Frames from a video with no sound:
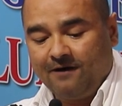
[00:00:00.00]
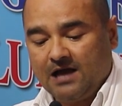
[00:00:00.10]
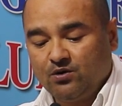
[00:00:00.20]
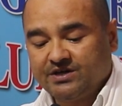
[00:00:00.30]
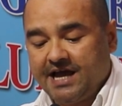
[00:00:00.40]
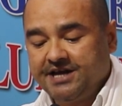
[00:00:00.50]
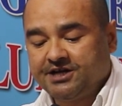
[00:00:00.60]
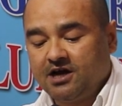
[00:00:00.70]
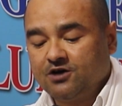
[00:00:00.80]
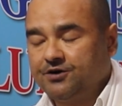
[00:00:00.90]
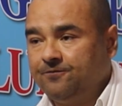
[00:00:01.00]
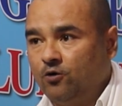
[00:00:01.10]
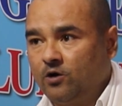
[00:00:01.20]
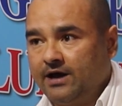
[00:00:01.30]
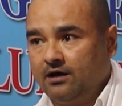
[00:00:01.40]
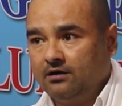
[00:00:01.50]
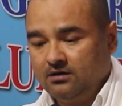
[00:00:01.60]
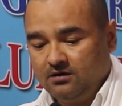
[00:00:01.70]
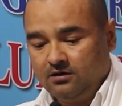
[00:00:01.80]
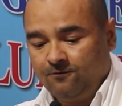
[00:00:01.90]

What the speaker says: evaluate any country for a